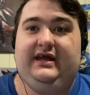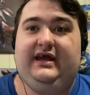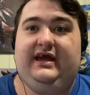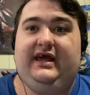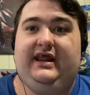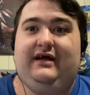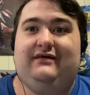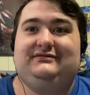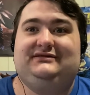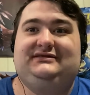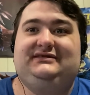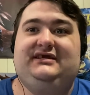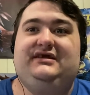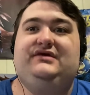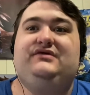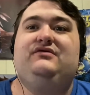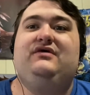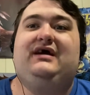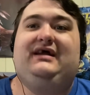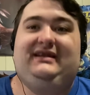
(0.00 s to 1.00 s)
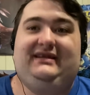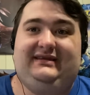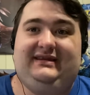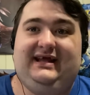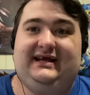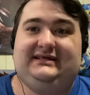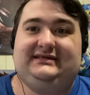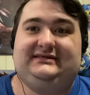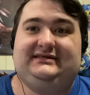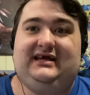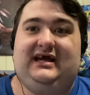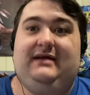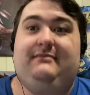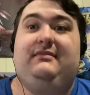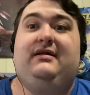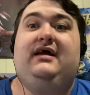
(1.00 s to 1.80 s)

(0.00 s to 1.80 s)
and I'll see you next time.